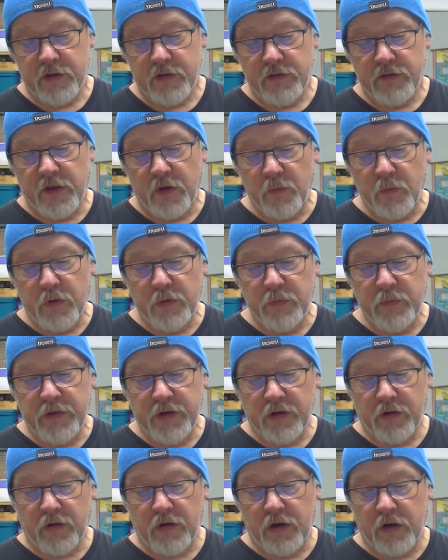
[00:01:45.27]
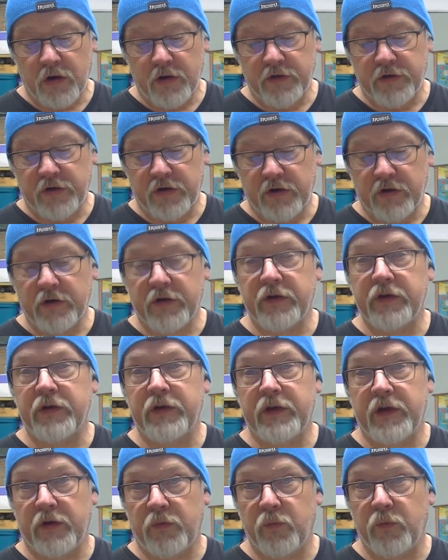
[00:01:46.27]
than when we are hard-hearted
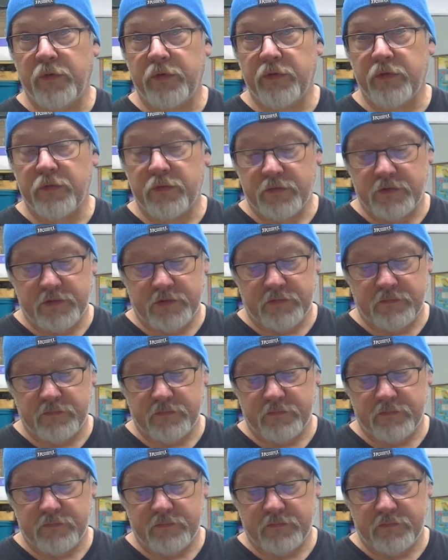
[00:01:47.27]
and withholding.